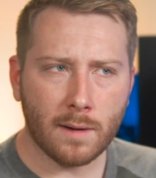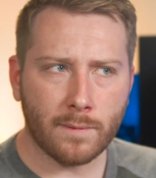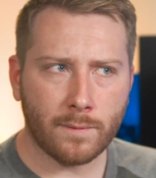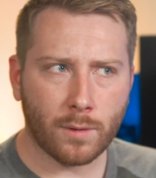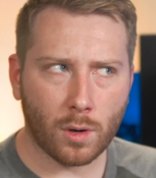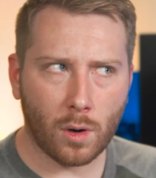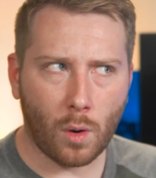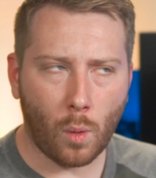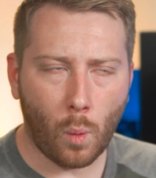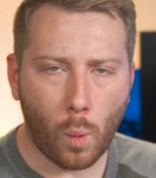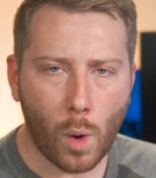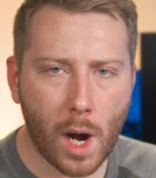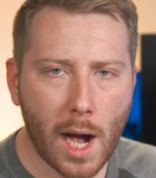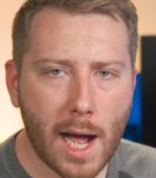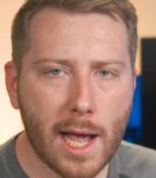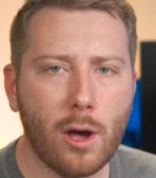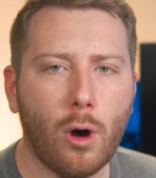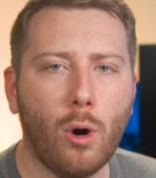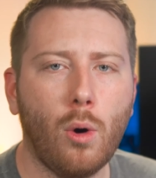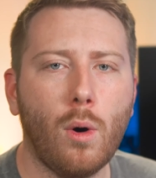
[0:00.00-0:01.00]
for a
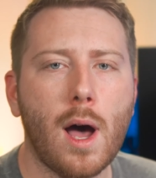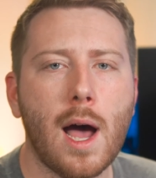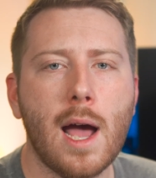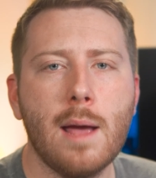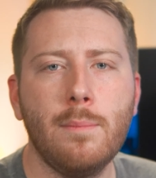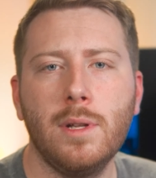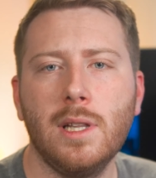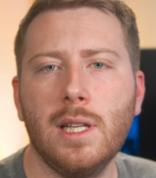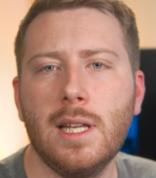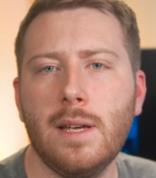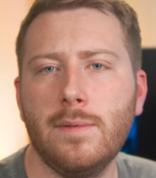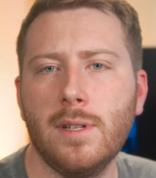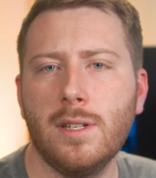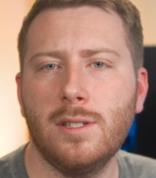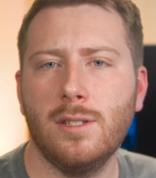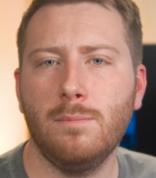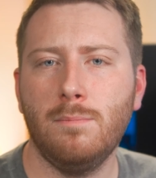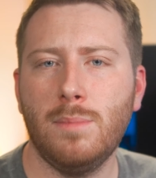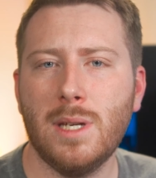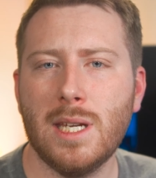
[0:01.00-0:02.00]
while I believed
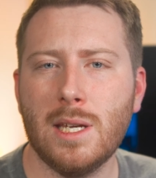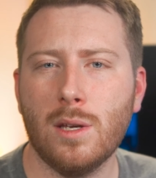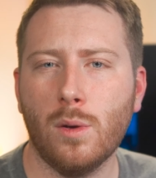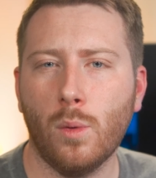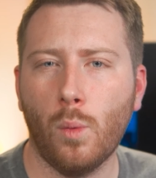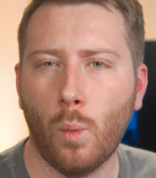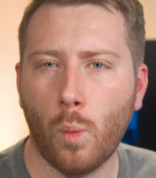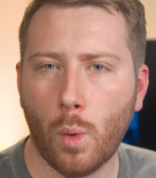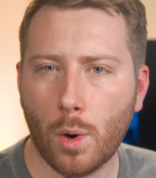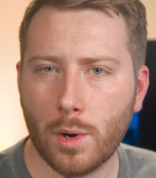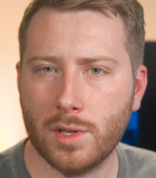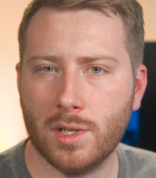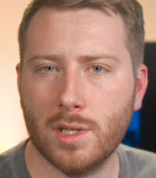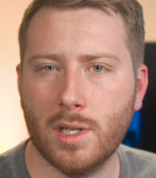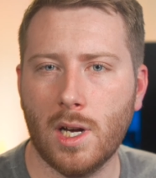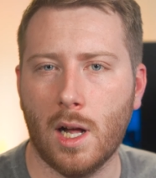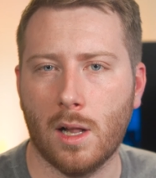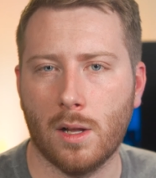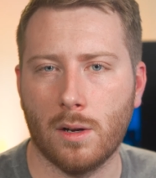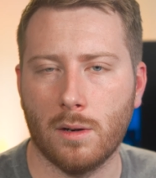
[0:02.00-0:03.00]
it to be worse
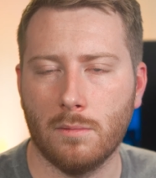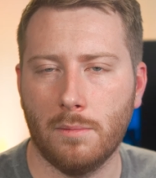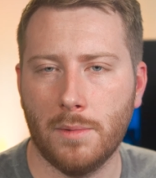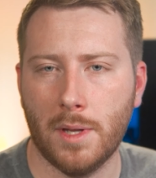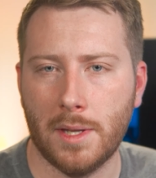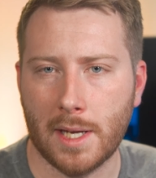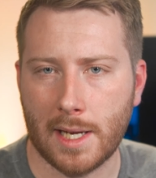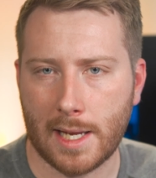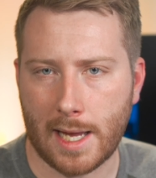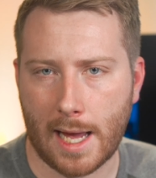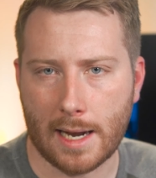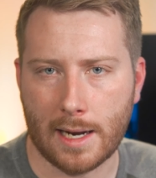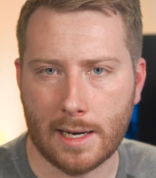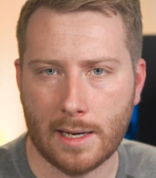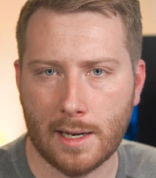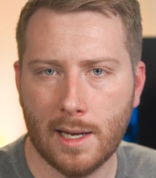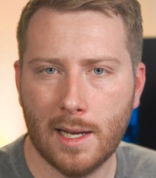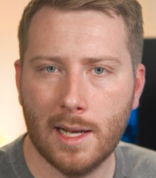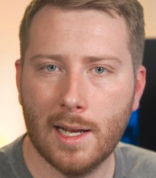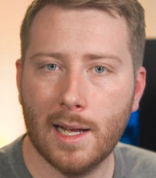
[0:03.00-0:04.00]
color than the
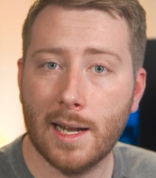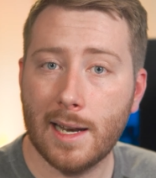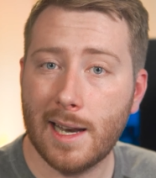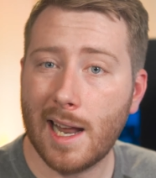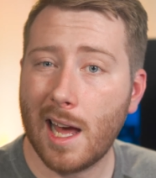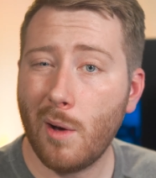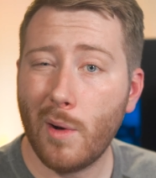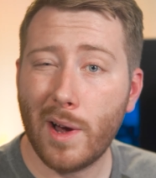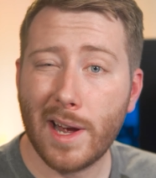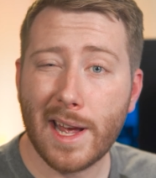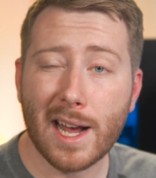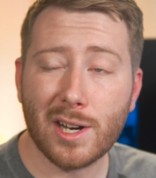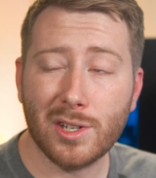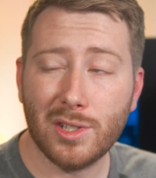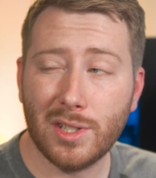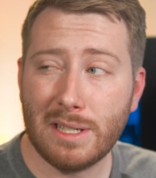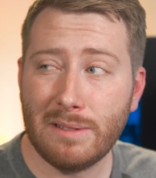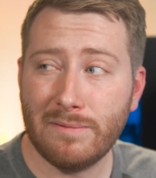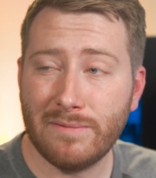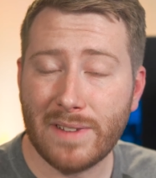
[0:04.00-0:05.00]
Canon. Now I
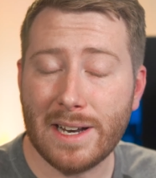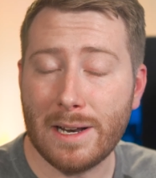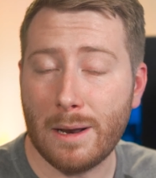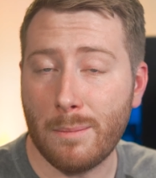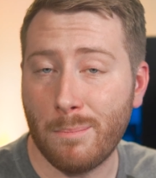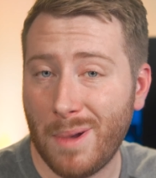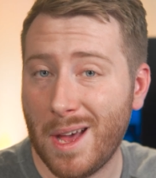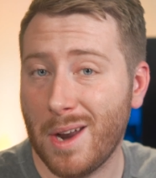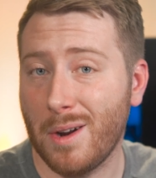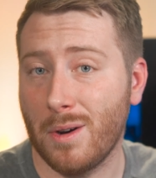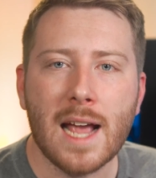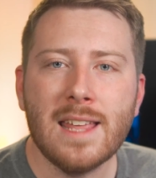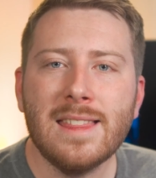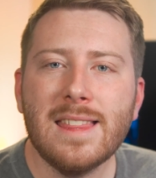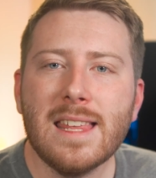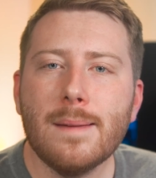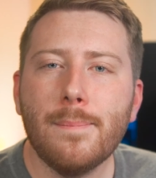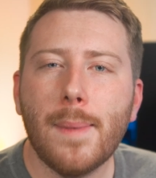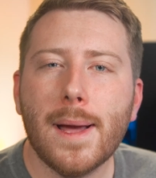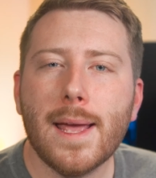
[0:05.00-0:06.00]
actually find it better. I
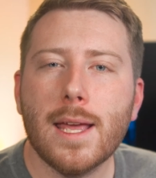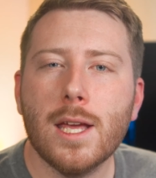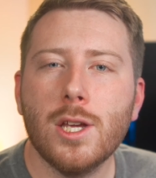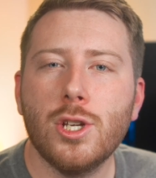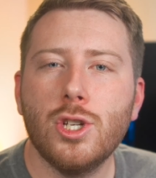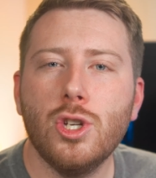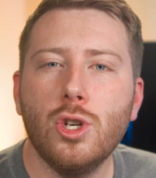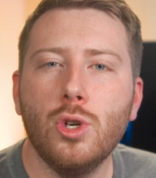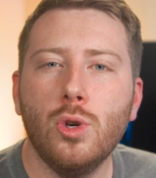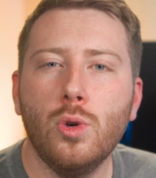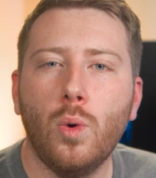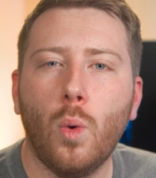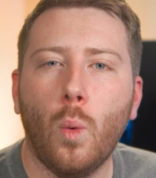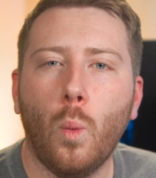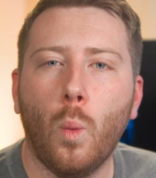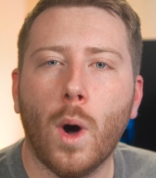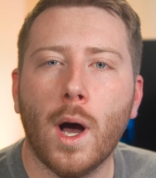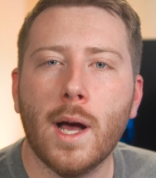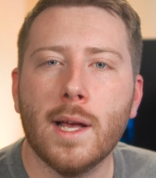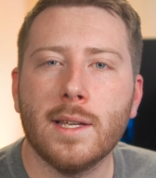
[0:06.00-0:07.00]
think my issue
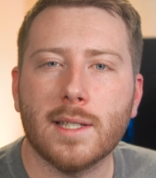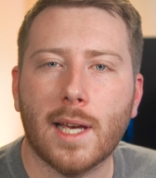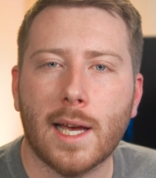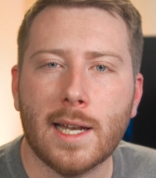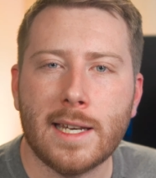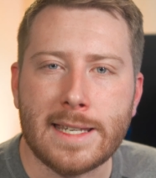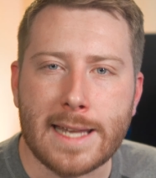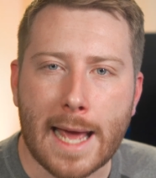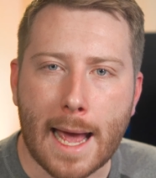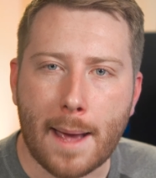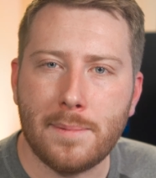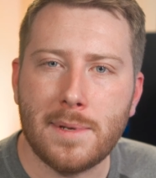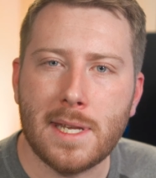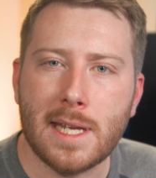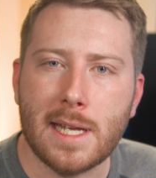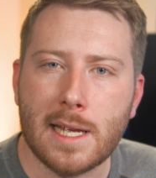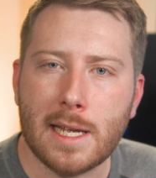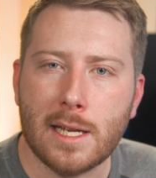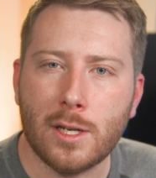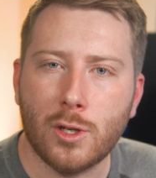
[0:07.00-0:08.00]
was
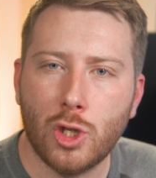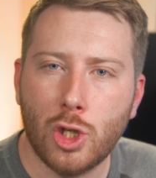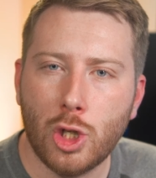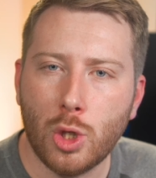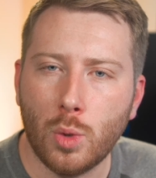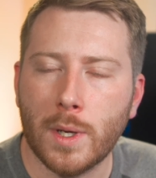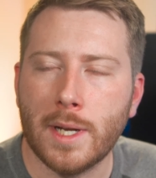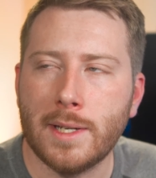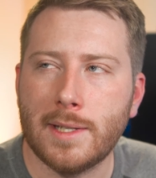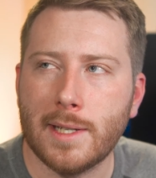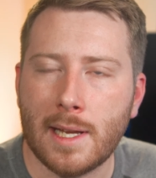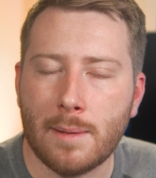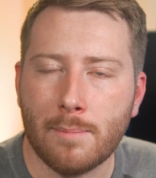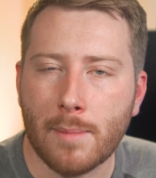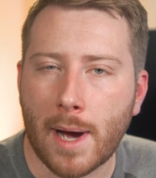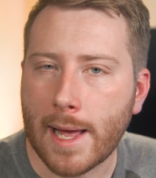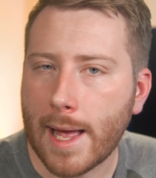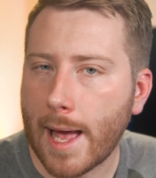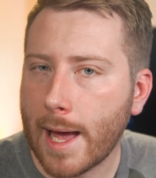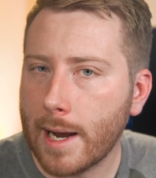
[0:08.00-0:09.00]
adapting to it in
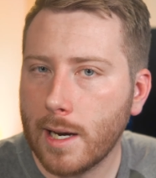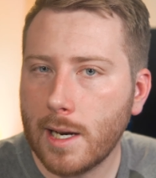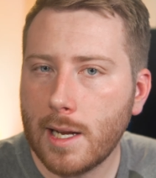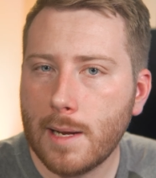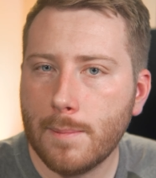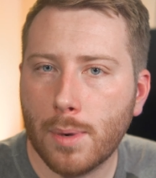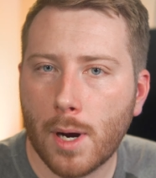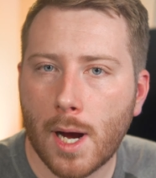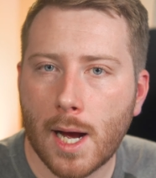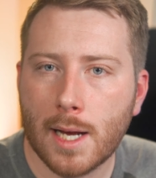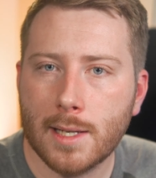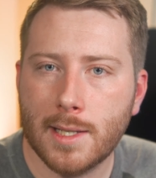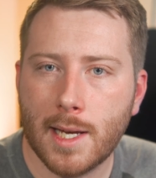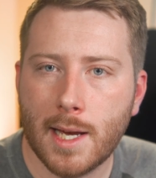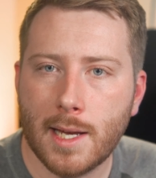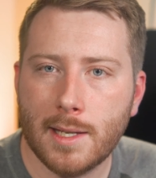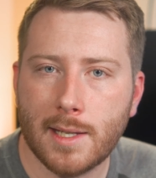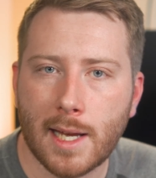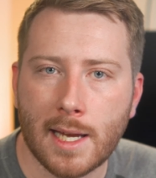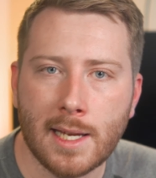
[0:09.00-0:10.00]
my editing
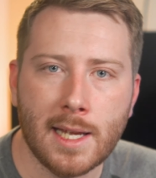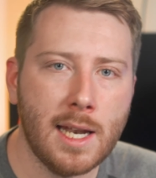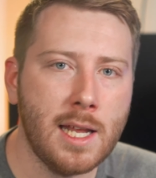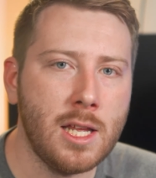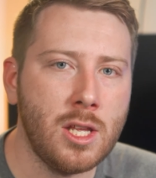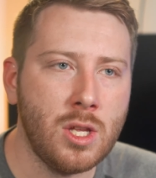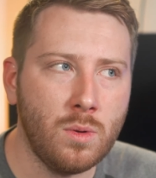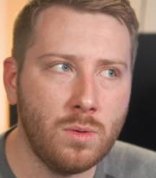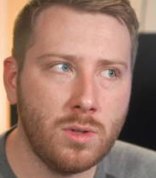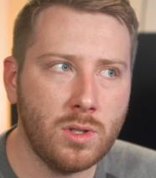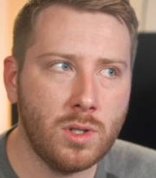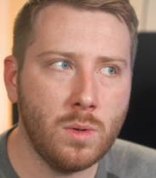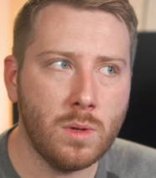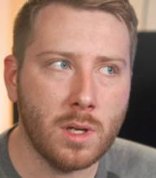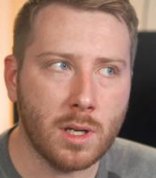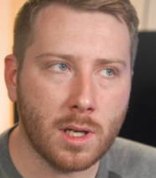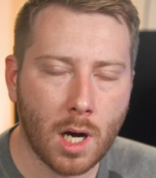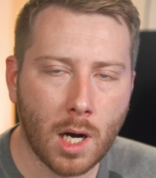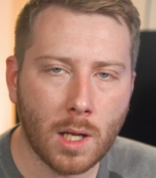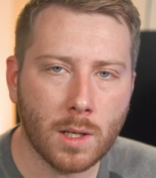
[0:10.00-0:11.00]
process and getting used to
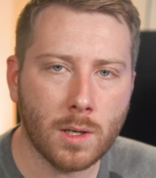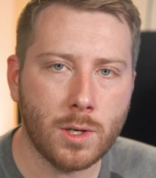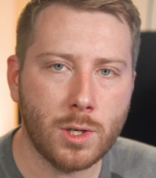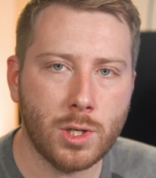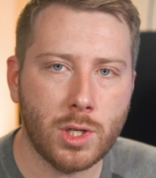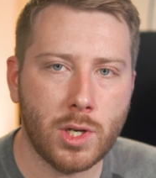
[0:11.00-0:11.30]
the color